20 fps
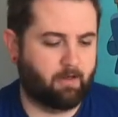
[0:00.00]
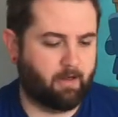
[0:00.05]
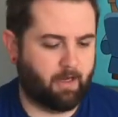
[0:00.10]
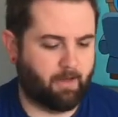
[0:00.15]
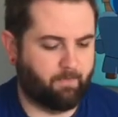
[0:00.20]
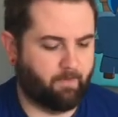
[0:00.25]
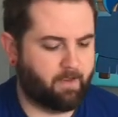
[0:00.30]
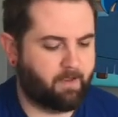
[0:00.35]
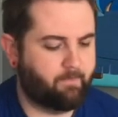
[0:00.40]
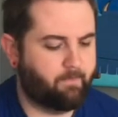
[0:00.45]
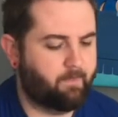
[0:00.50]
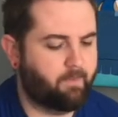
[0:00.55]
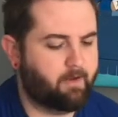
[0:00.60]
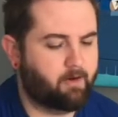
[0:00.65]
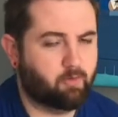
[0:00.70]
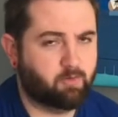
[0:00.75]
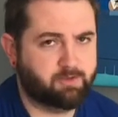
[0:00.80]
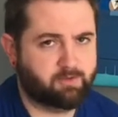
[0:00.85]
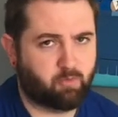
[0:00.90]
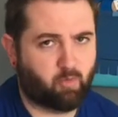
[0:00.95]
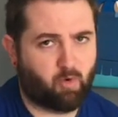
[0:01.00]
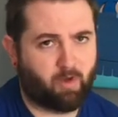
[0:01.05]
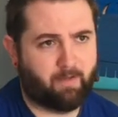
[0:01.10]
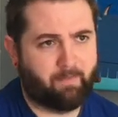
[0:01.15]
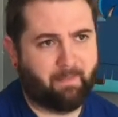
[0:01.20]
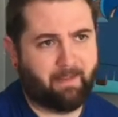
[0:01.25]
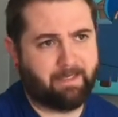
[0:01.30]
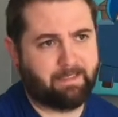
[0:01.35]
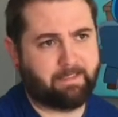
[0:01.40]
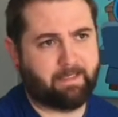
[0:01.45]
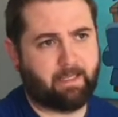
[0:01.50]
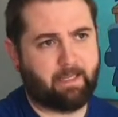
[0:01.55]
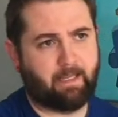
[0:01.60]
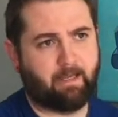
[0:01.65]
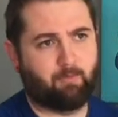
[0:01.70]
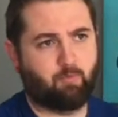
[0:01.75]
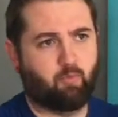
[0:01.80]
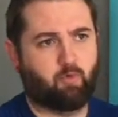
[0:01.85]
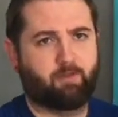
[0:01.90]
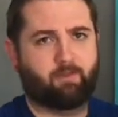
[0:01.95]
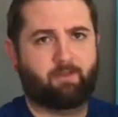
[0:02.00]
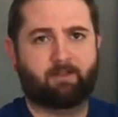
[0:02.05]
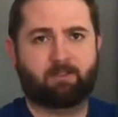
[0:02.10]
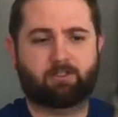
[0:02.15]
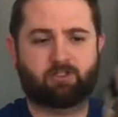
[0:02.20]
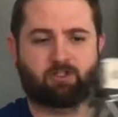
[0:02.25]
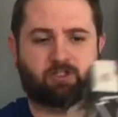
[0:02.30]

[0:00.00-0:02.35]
and then there was one that came with